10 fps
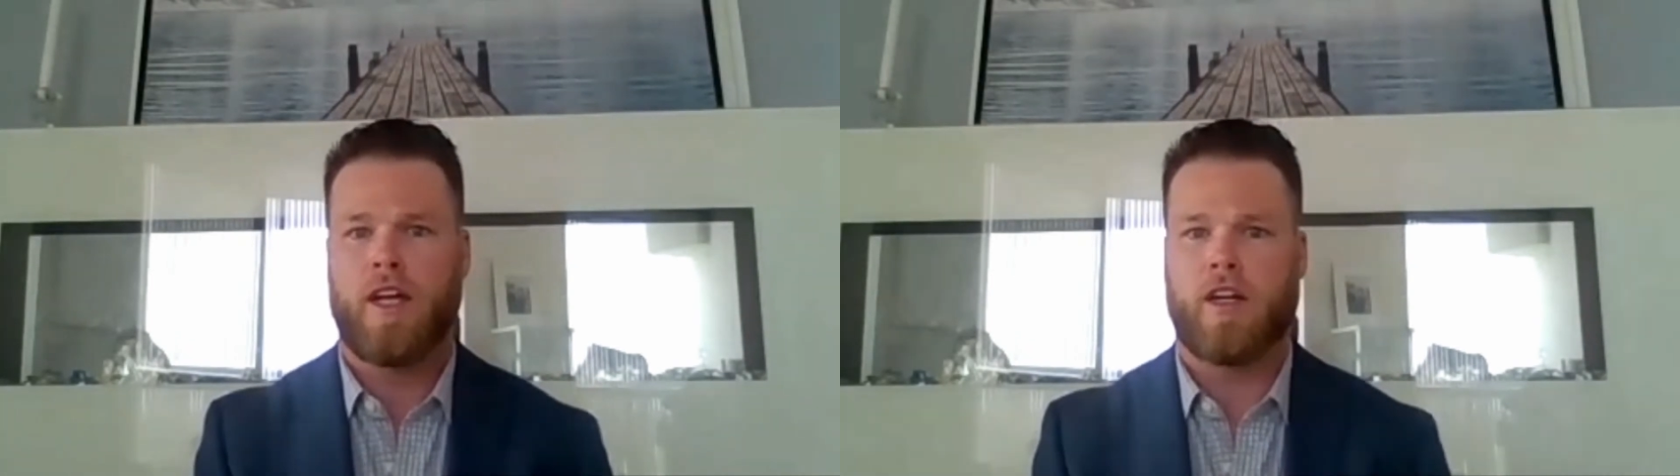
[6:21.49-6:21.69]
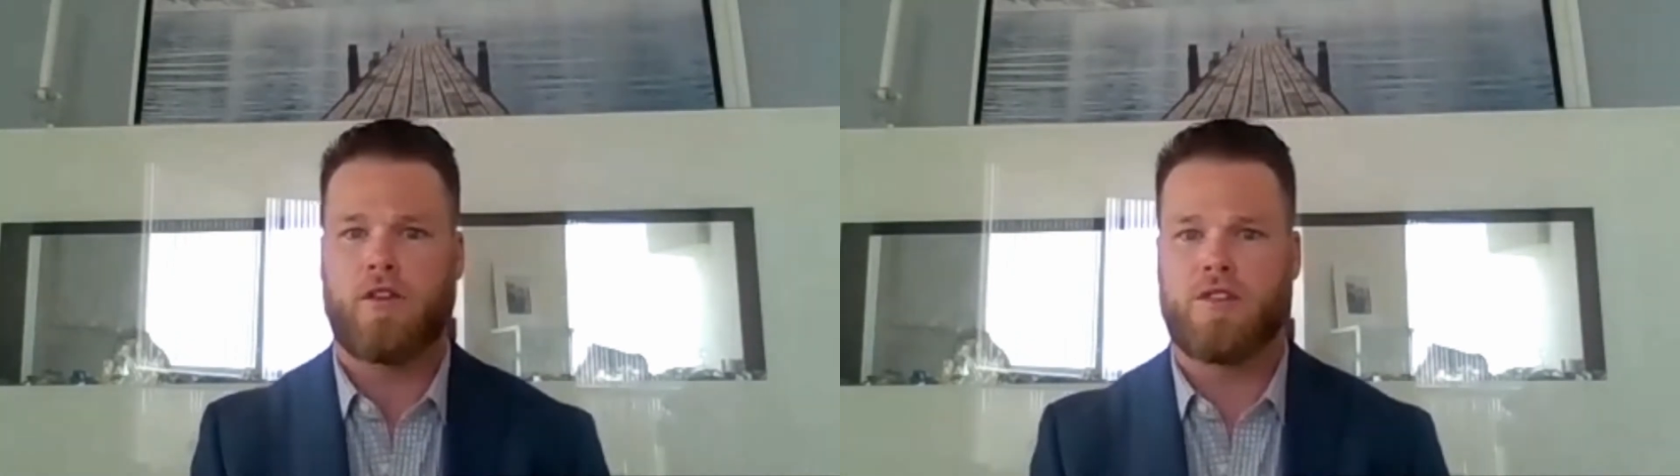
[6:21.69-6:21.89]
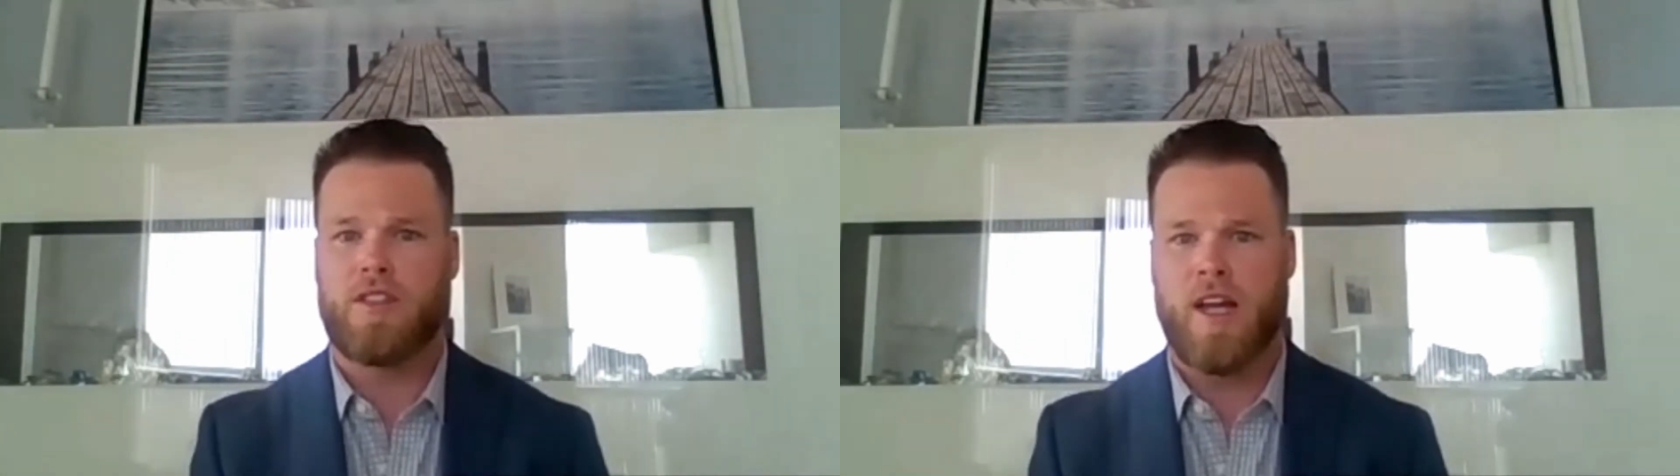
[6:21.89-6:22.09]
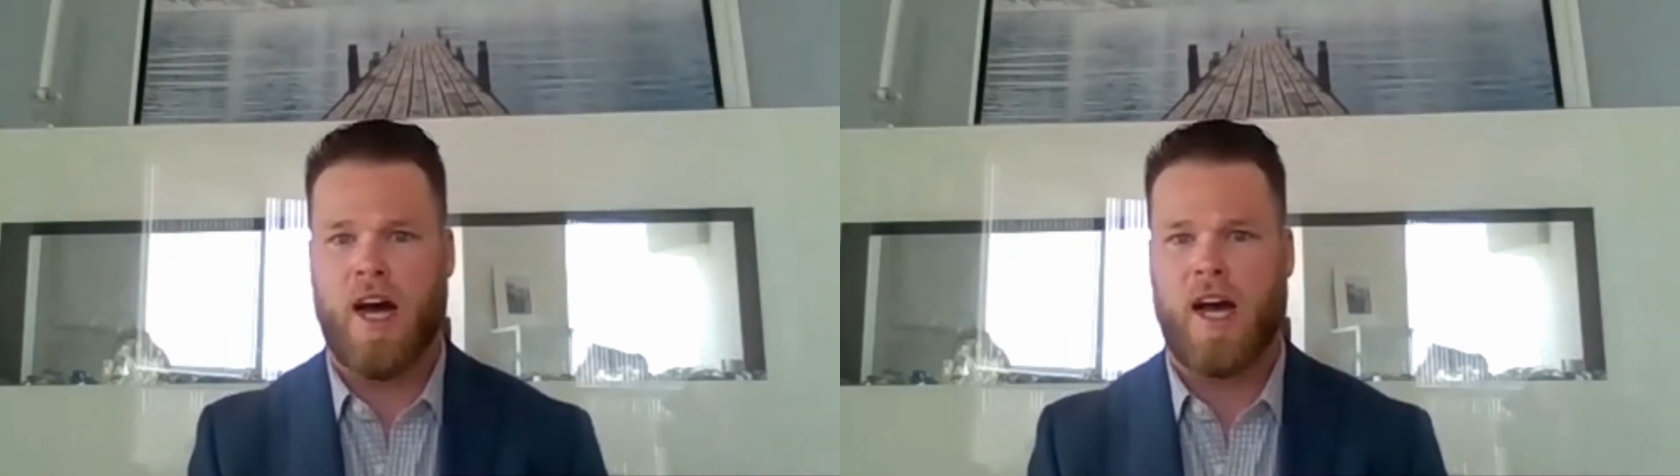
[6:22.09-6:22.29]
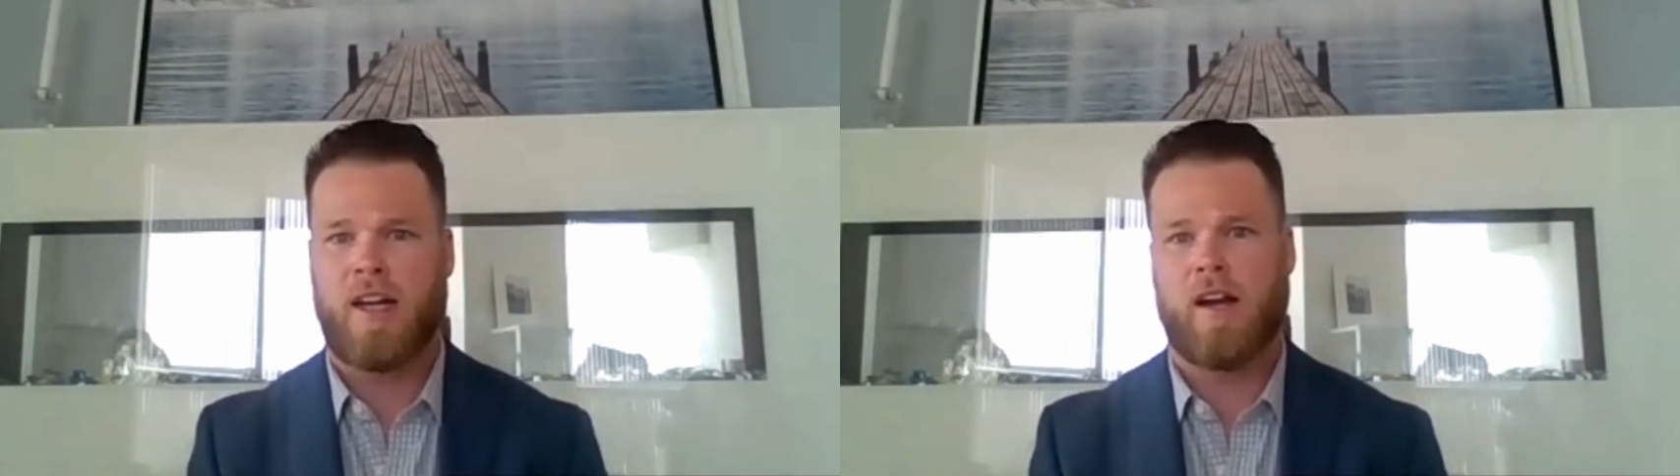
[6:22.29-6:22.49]
includes
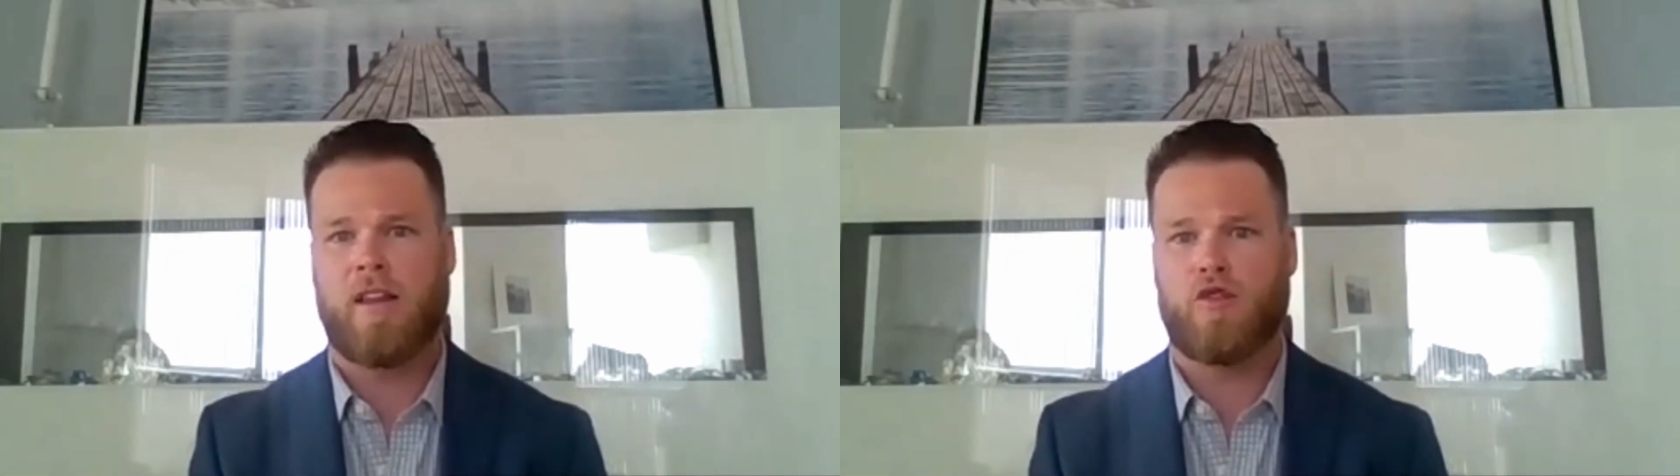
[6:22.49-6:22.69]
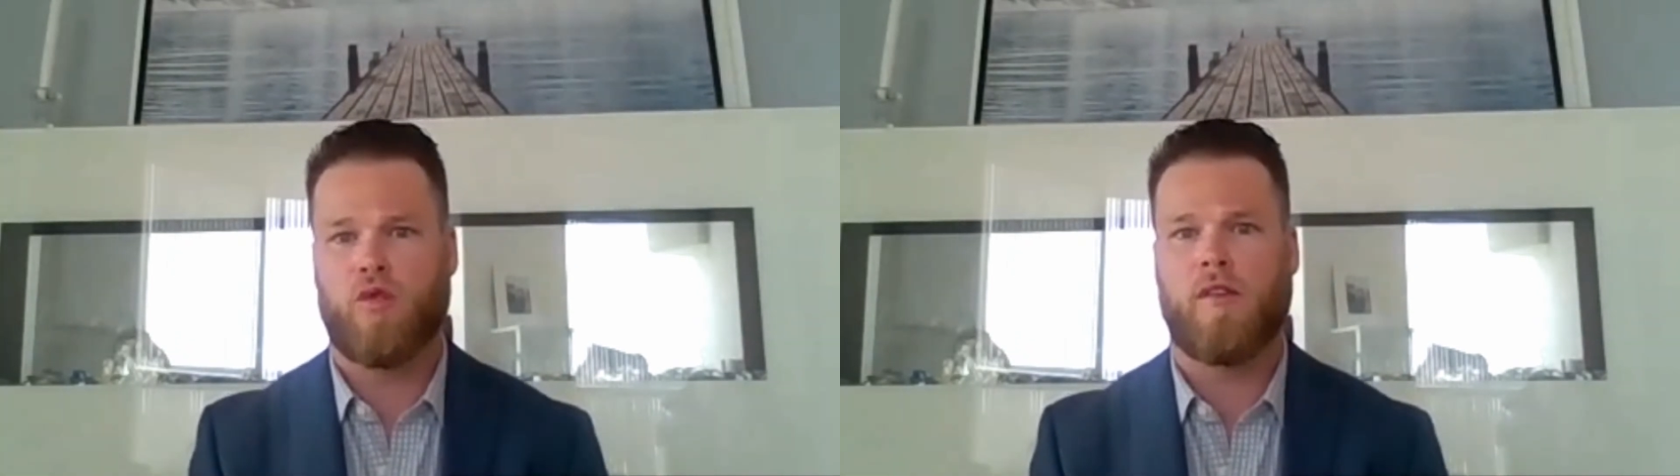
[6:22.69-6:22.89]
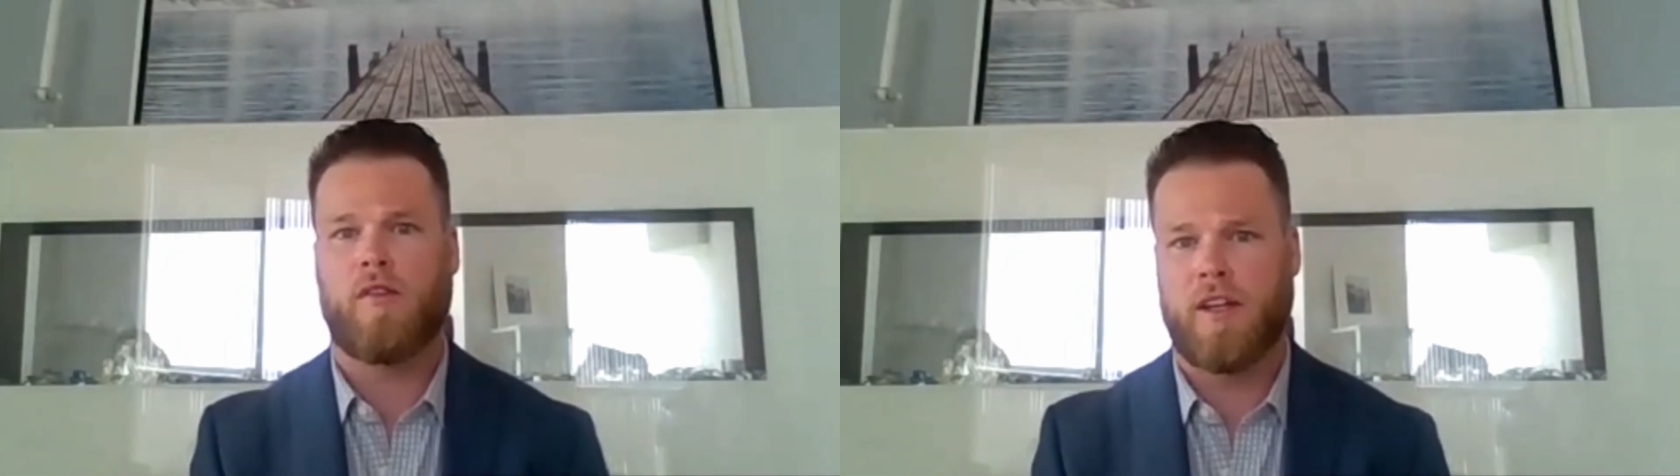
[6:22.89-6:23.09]
9 out of the 12